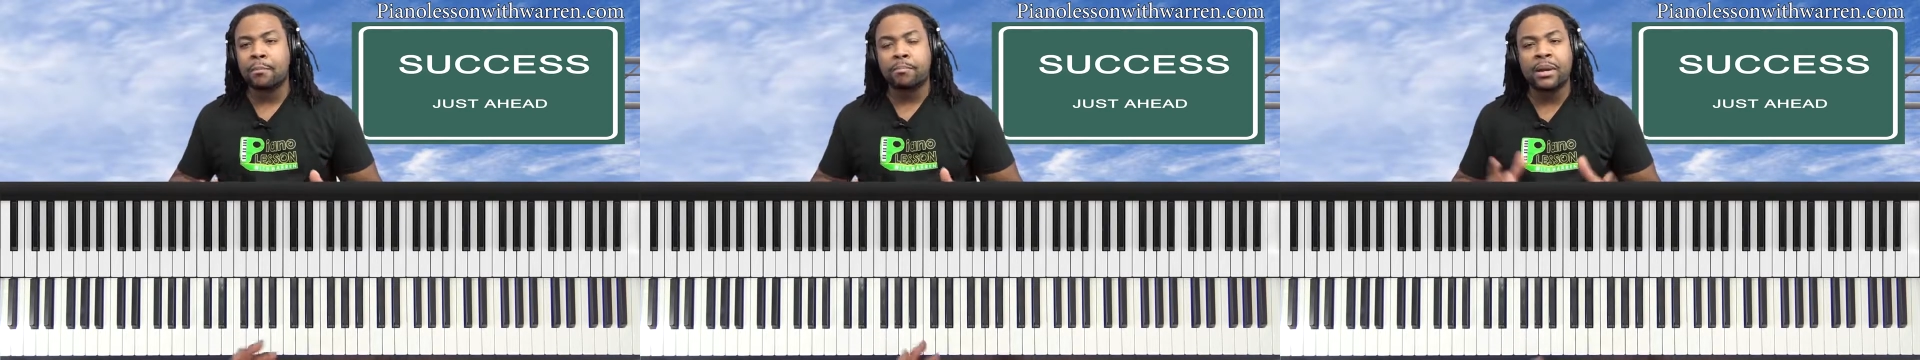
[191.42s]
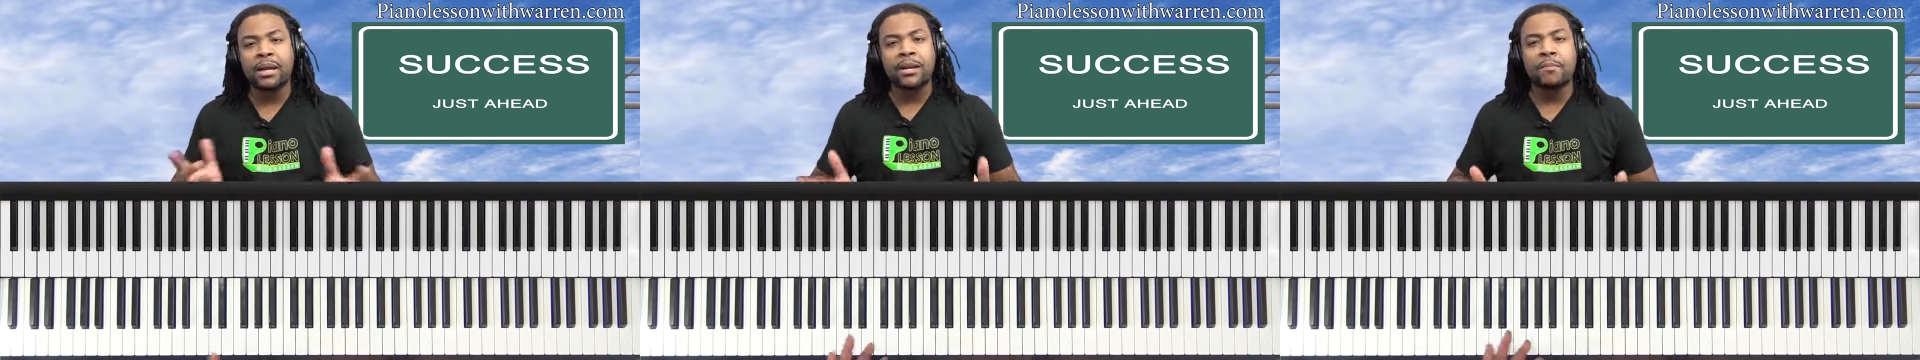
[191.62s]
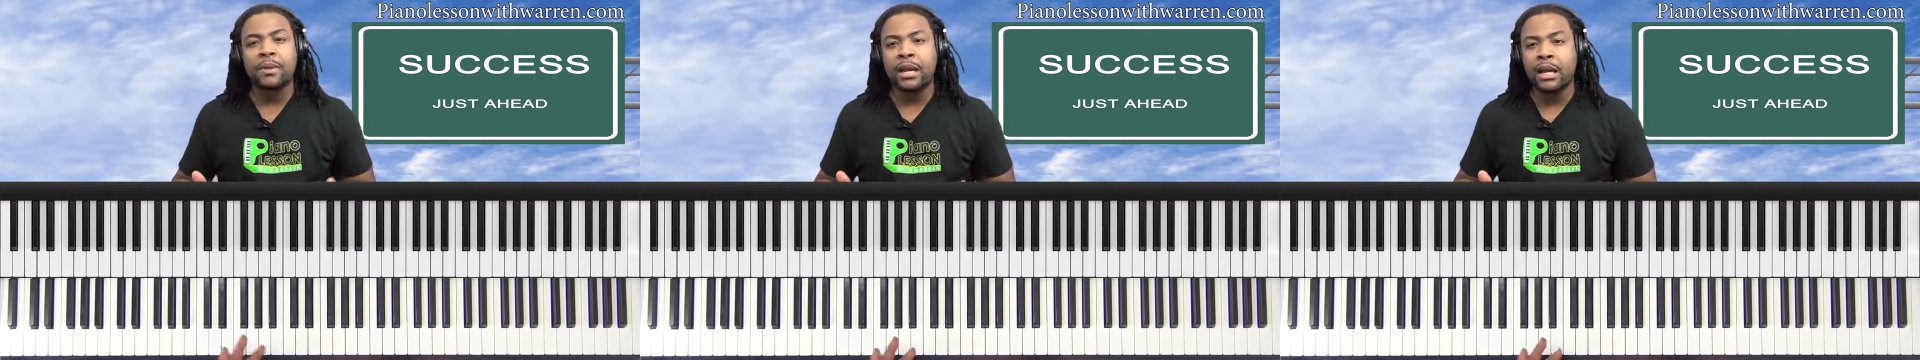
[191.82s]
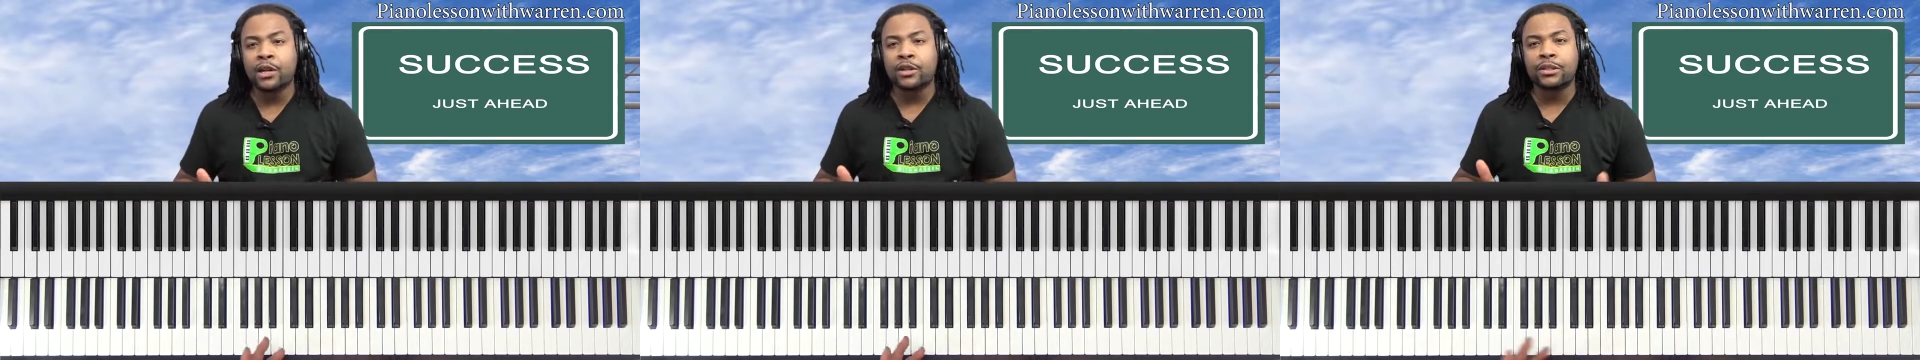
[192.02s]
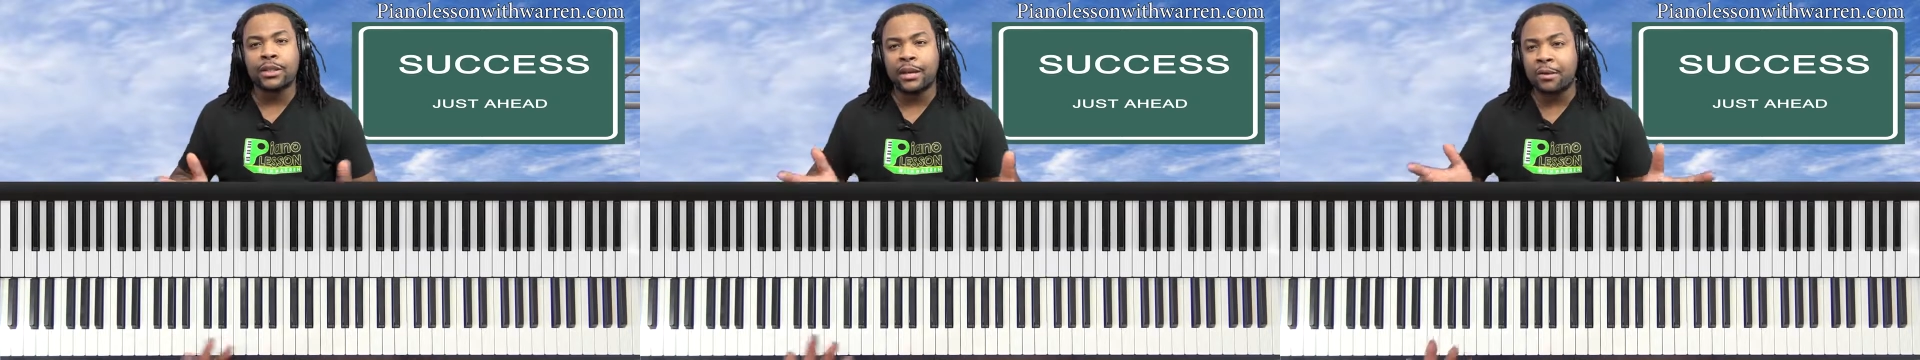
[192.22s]
Being a
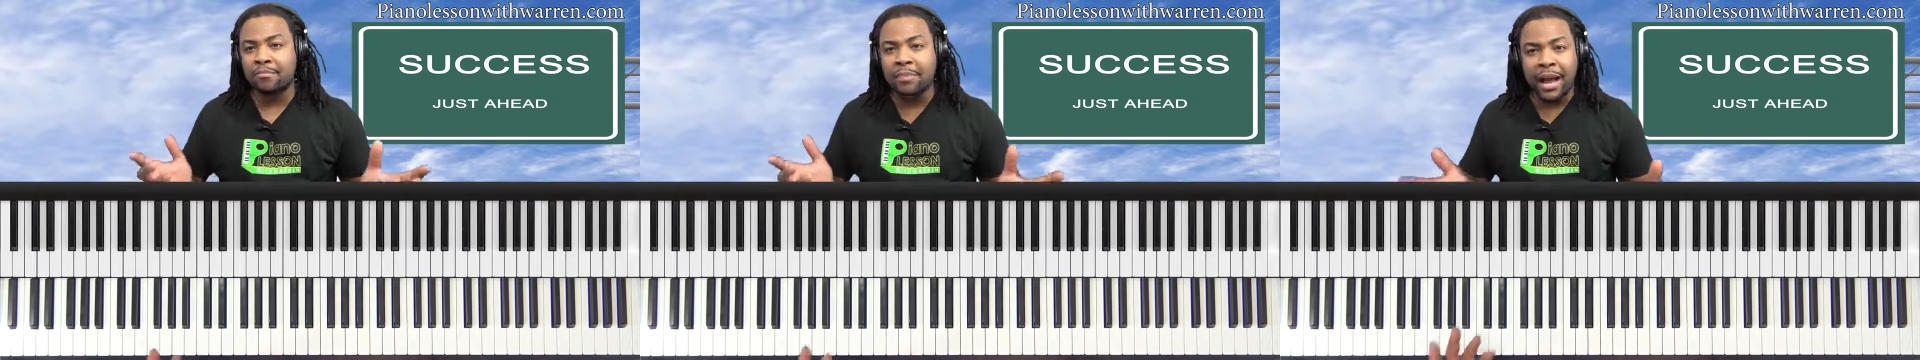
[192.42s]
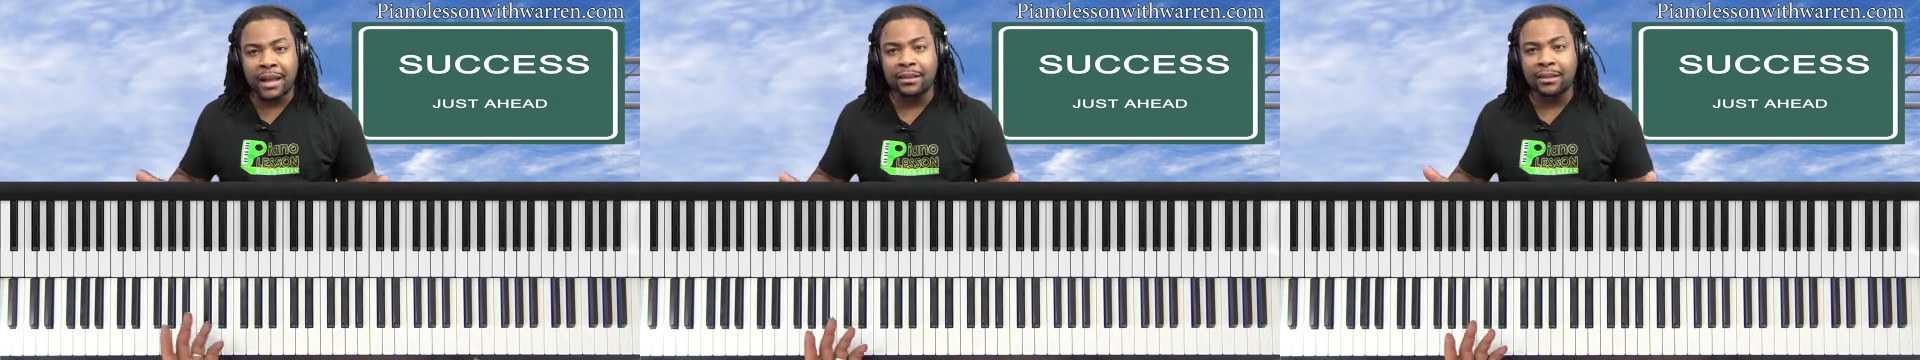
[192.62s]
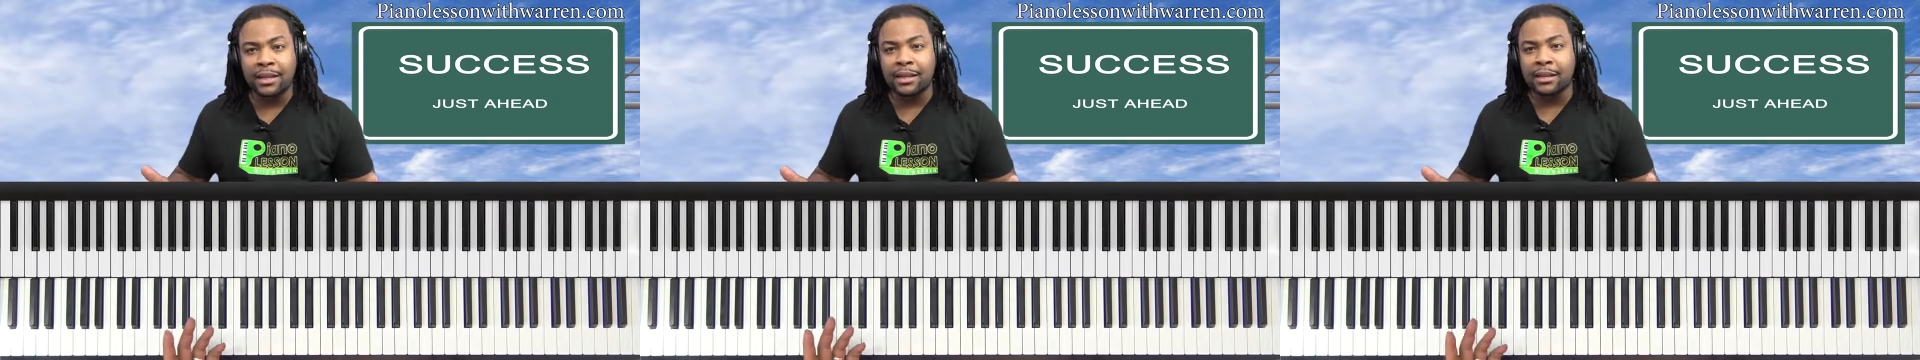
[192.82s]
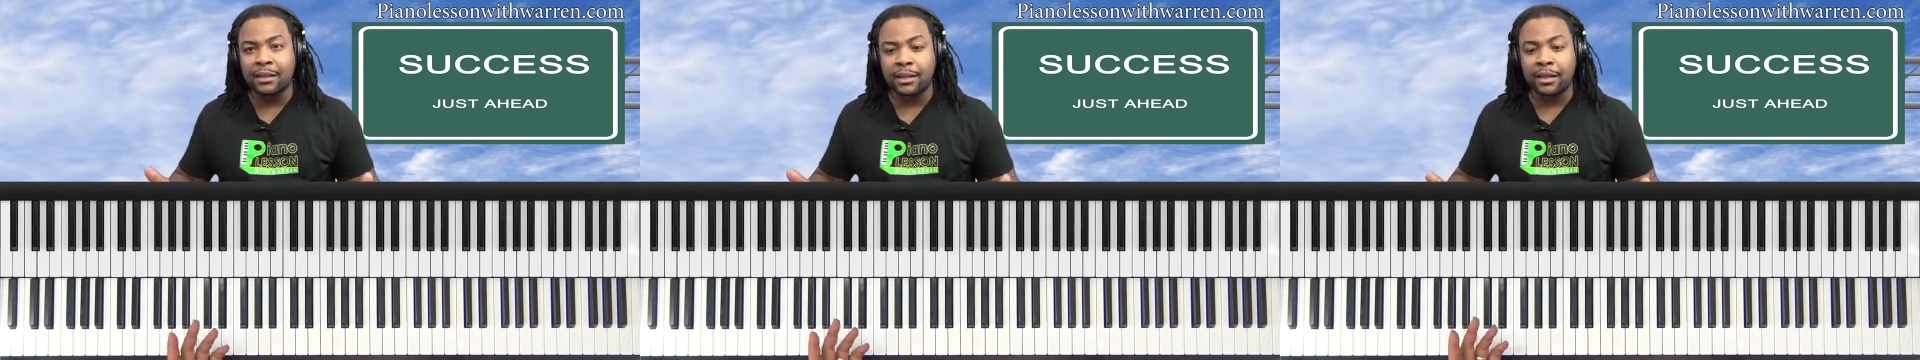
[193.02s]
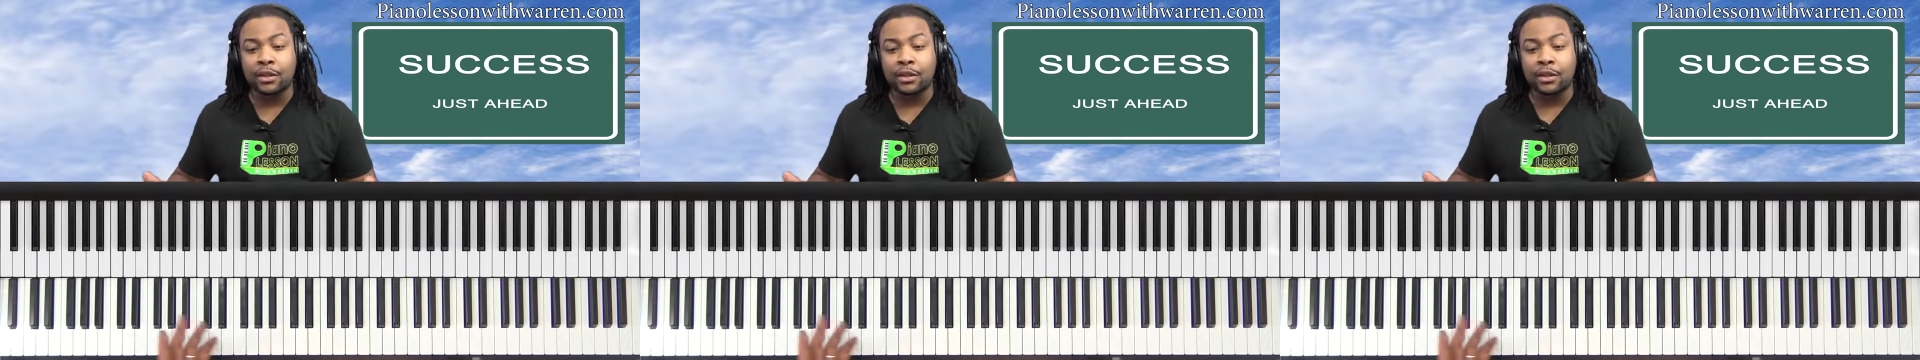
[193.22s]
beginner is not a bad thing.